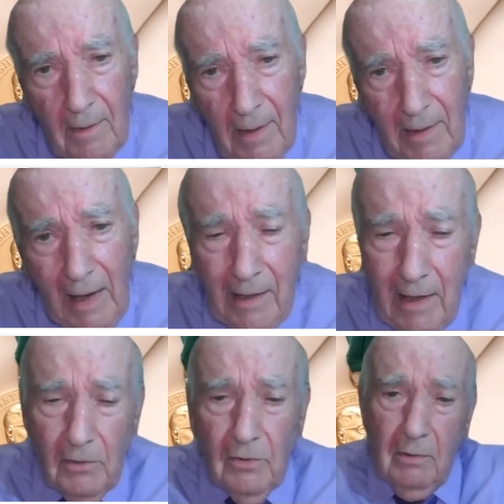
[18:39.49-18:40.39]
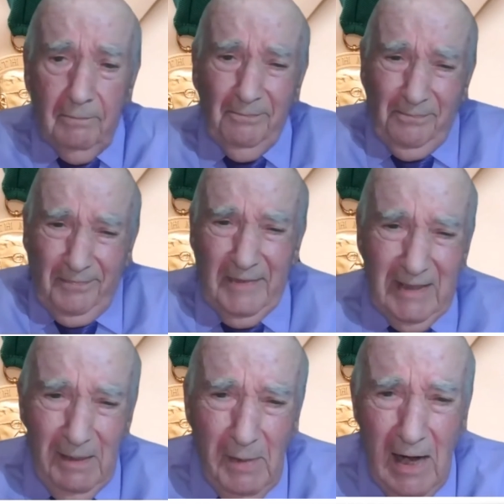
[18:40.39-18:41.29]
And I guess
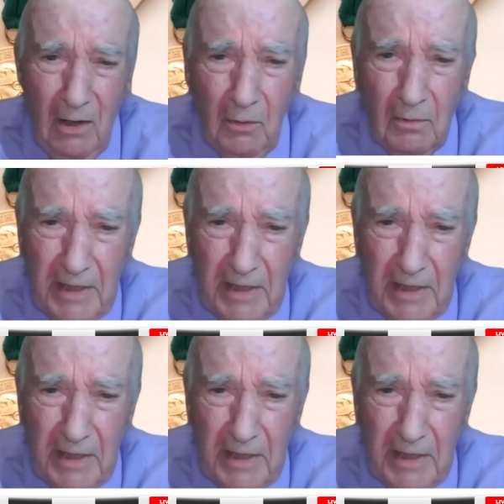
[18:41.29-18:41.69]
somehow